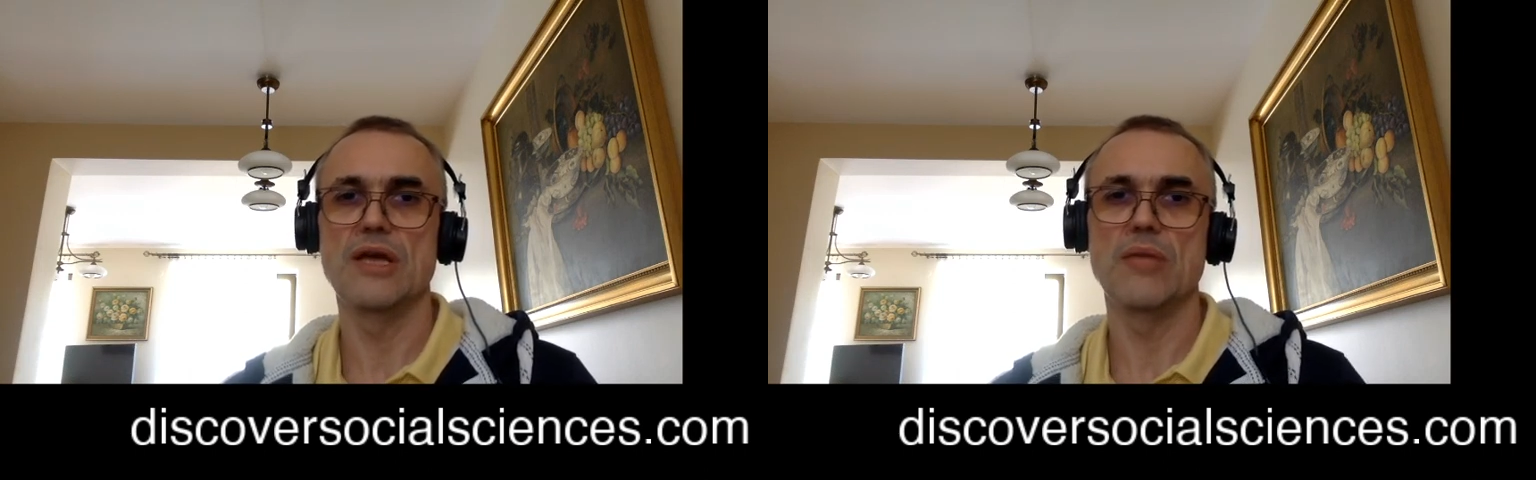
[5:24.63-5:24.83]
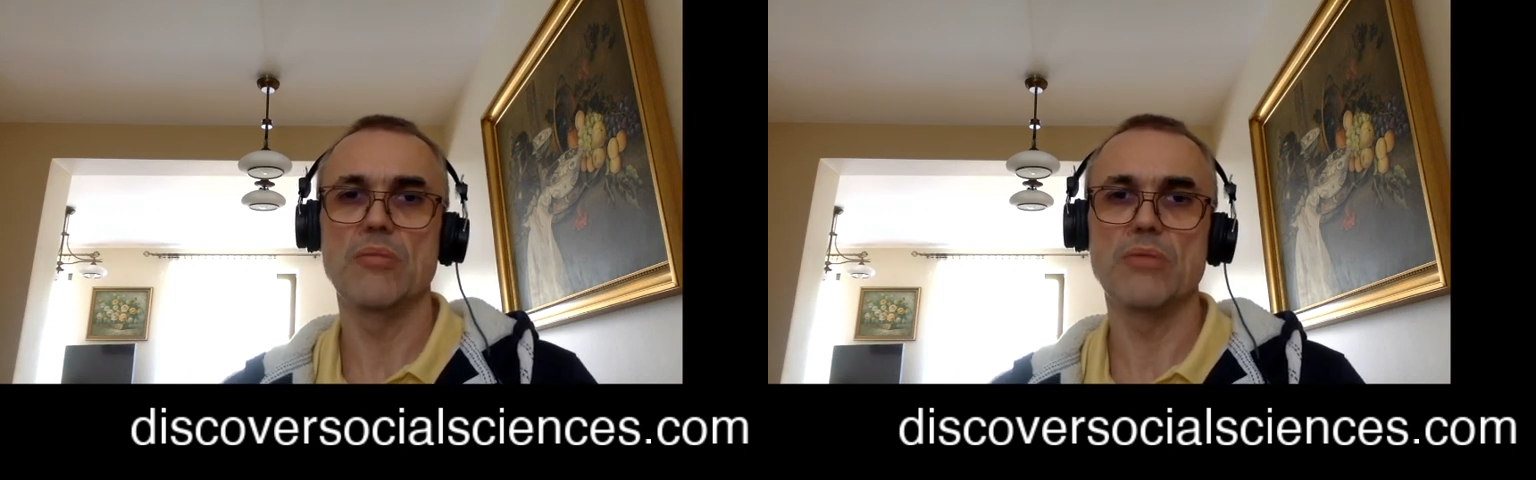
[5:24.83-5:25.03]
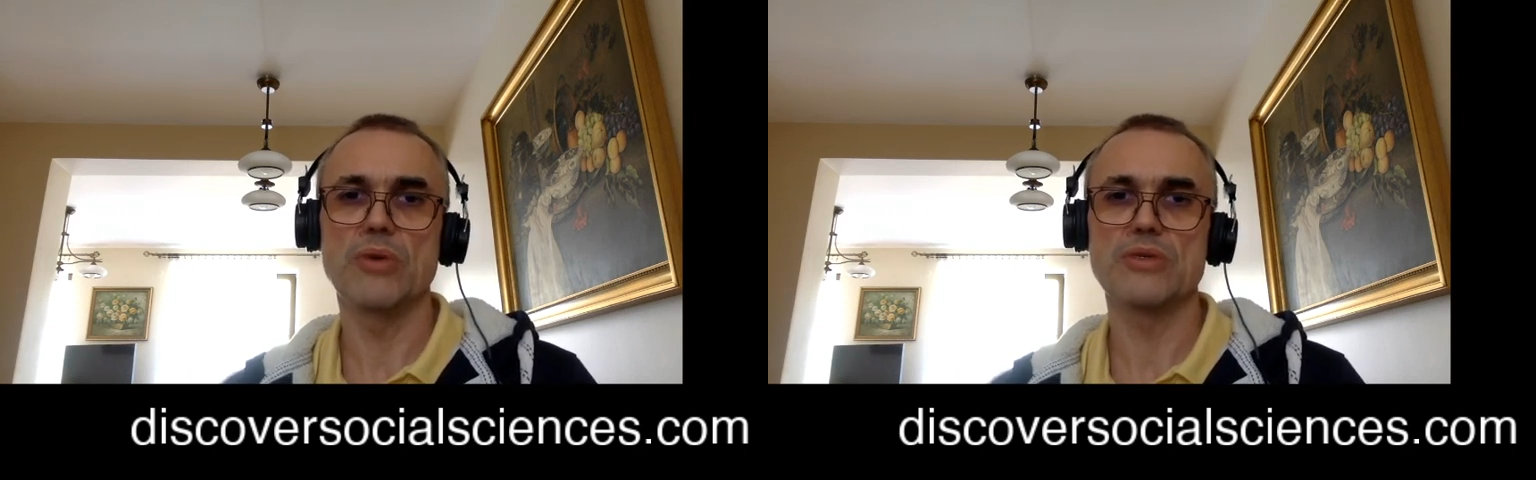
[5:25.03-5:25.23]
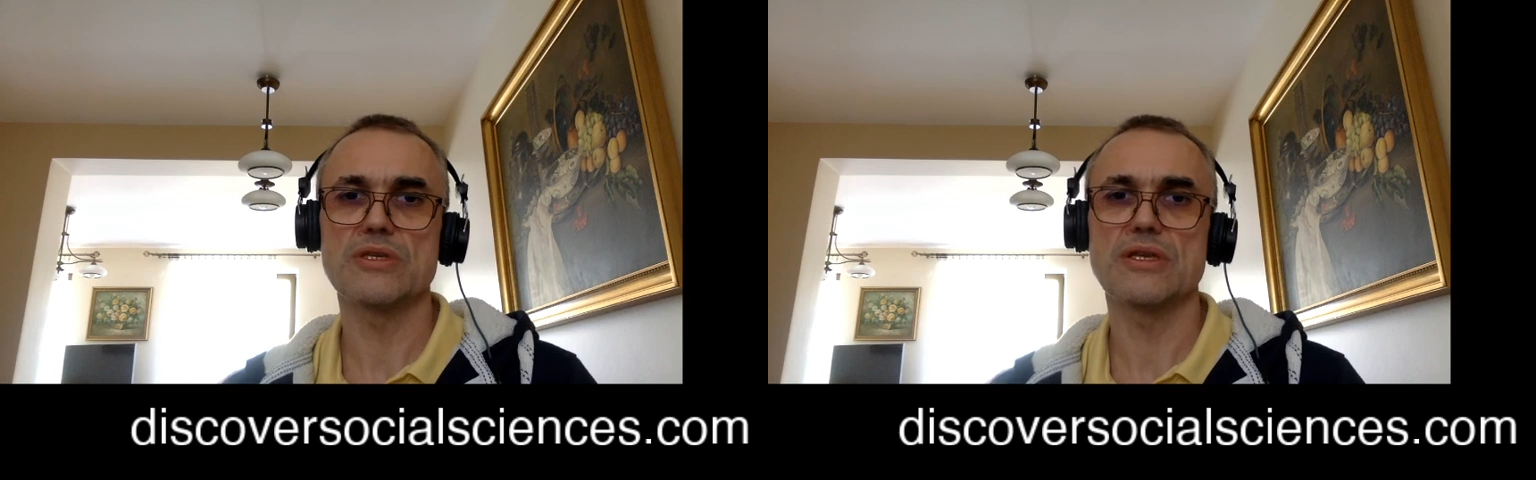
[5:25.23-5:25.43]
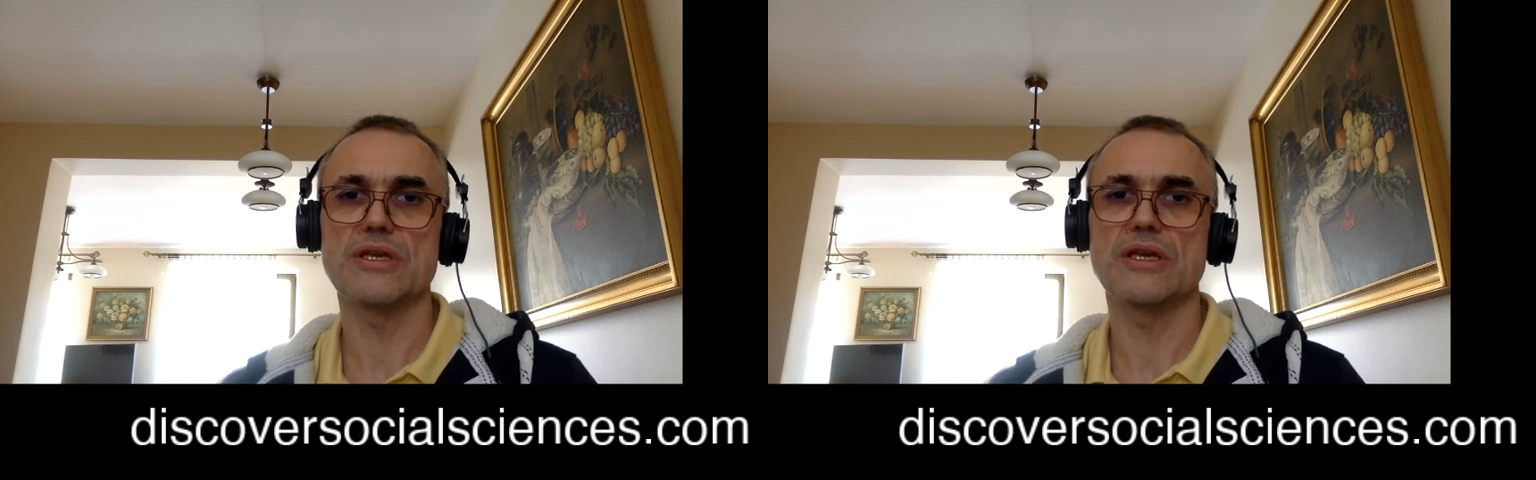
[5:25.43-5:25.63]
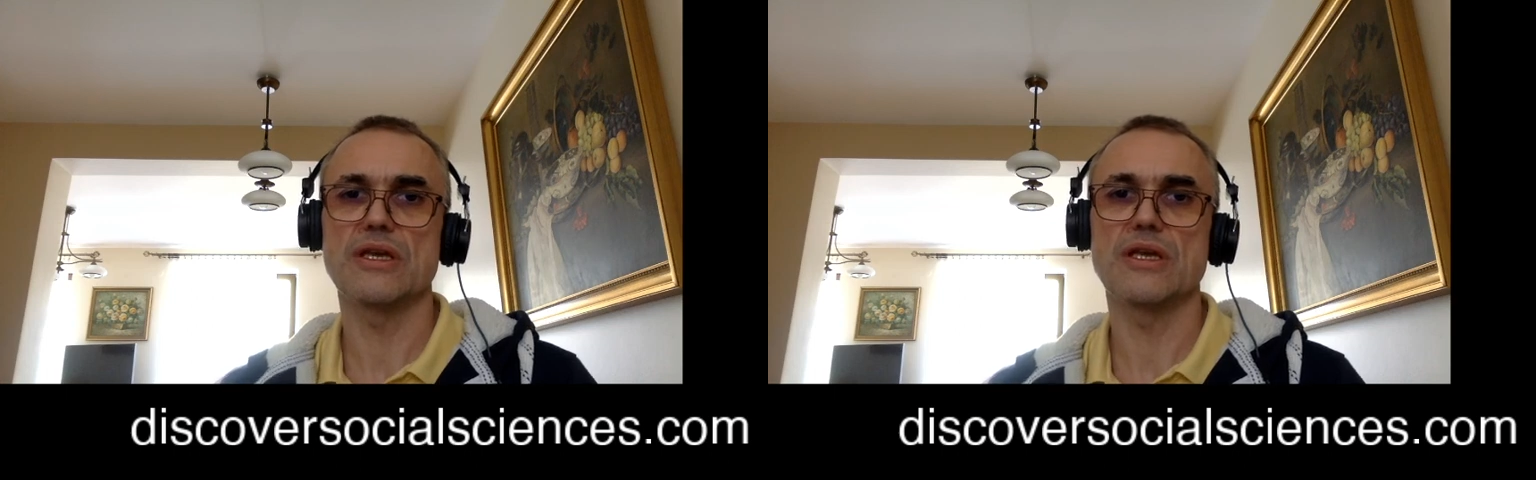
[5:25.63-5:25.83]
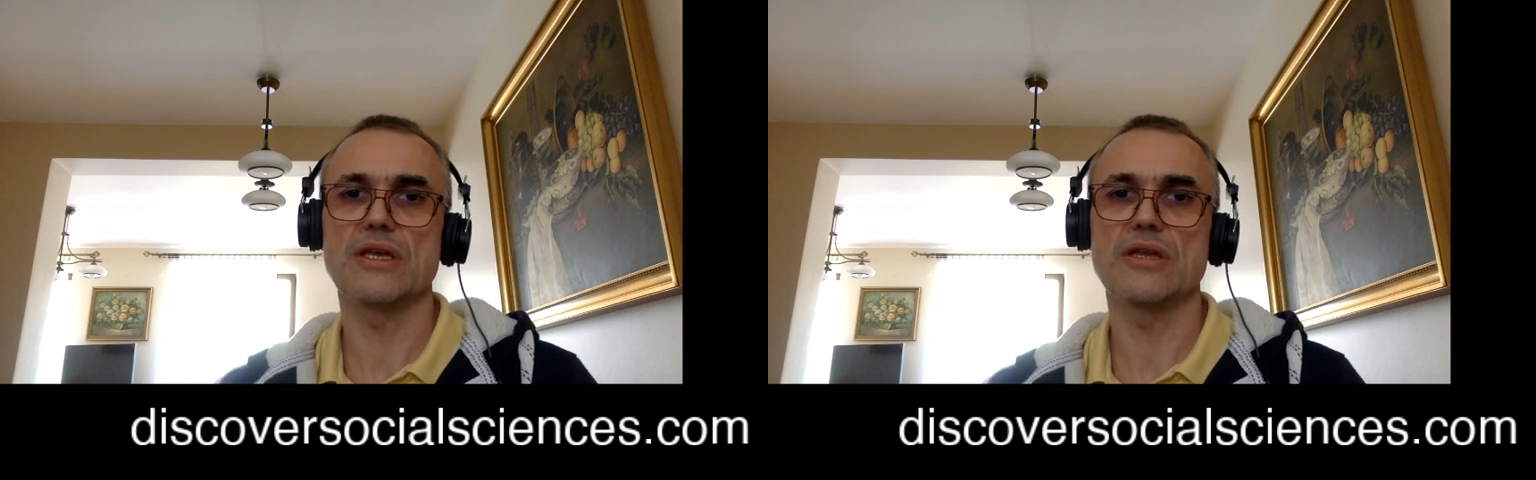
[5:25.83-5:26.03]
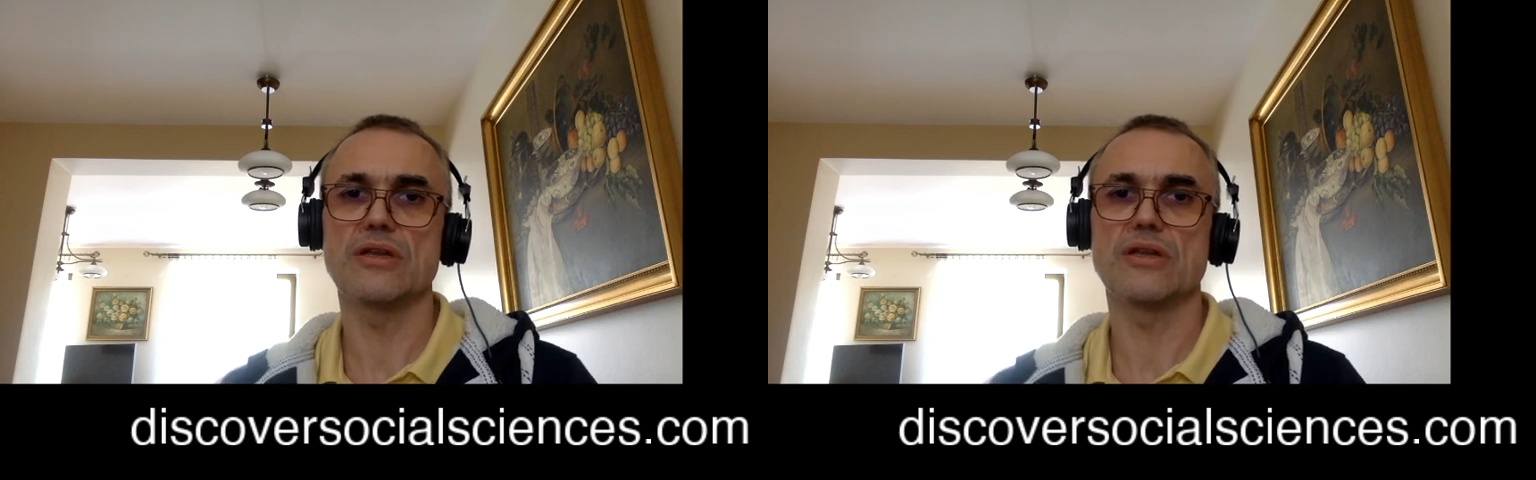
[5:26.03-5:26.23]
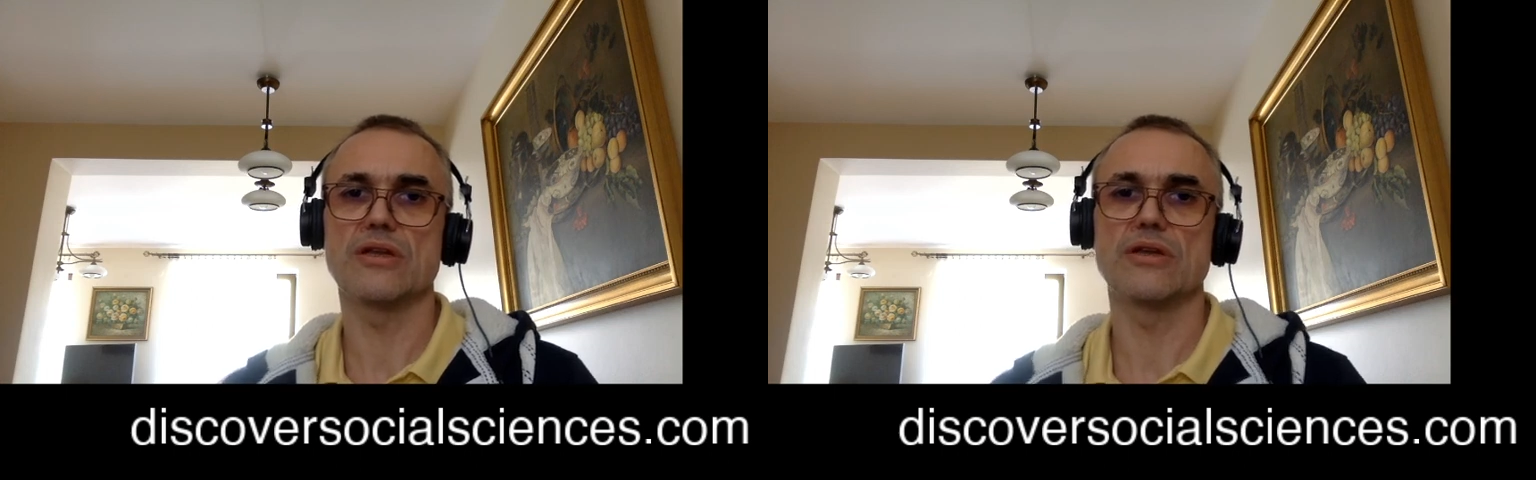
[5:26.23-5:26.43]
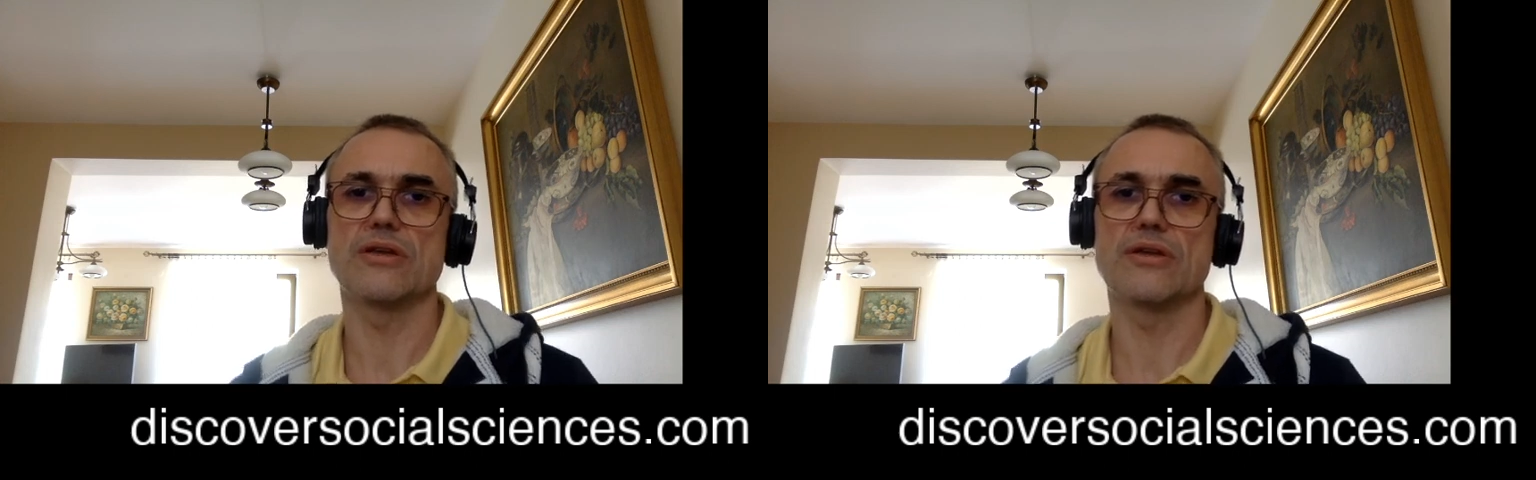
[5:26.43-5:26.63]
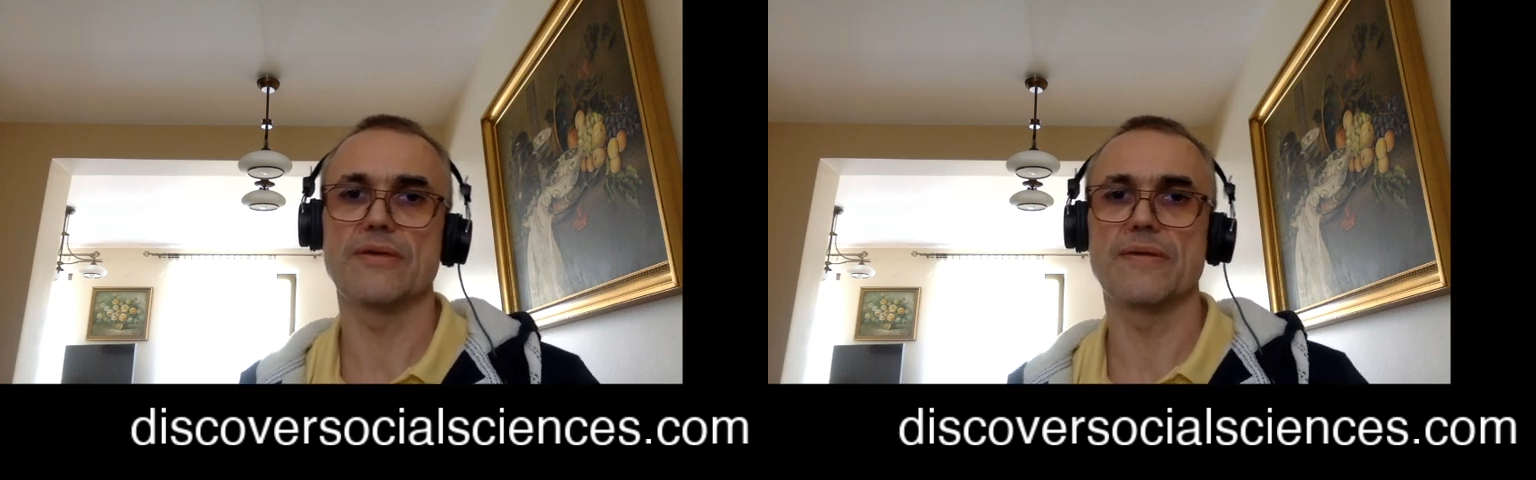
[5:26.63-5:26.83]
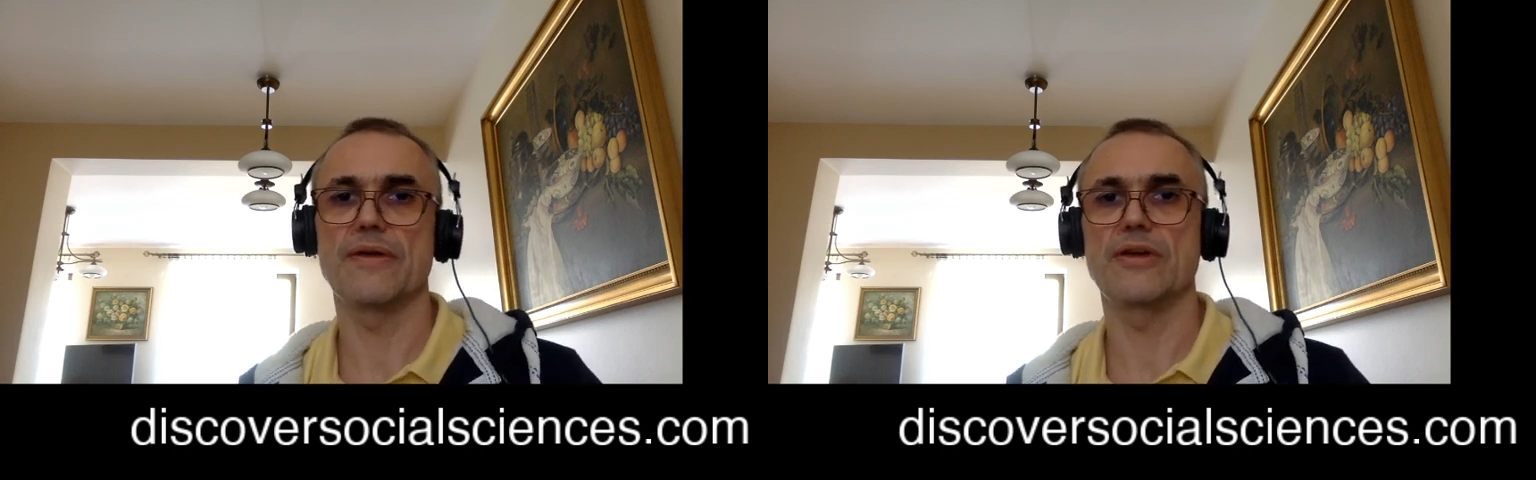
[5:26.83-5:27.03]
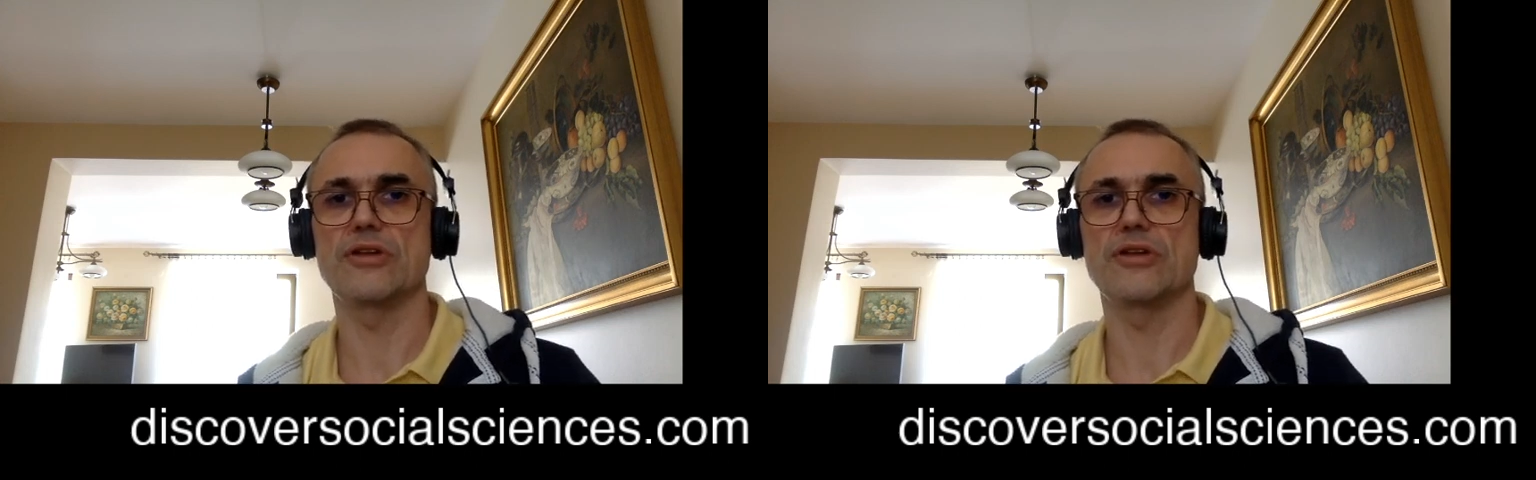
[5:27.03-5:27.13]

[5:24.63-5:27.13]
mostly in